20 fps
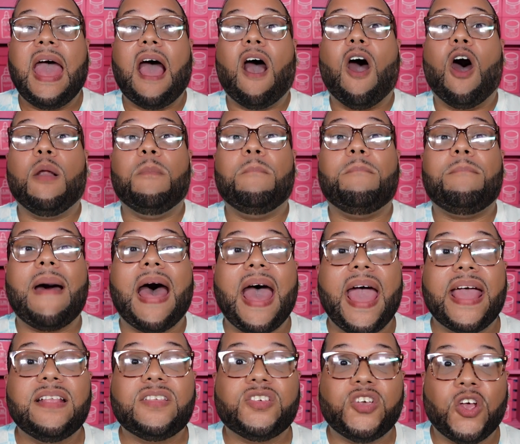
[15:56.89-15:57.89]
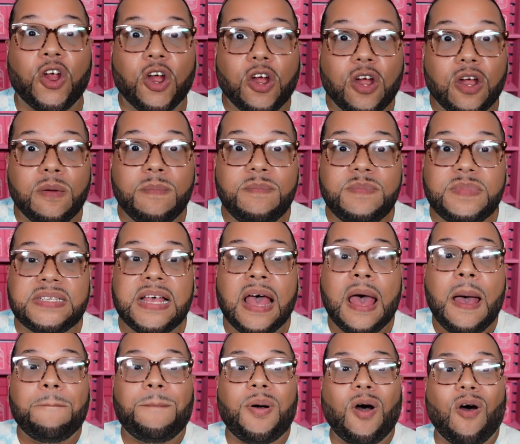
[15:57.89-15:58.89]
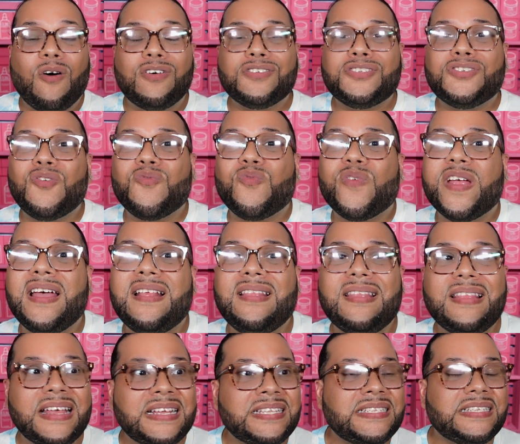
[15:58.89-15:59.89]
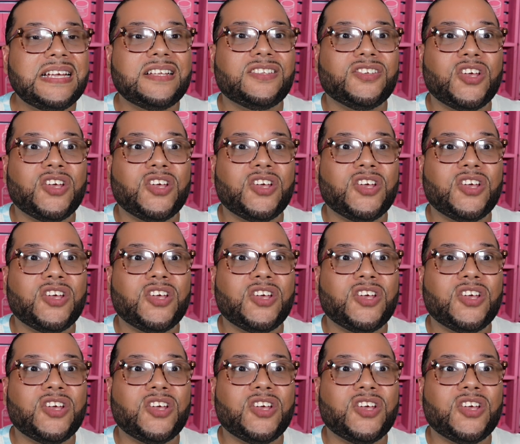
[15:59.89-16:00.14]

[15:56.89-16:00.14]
on my terms, but also realistic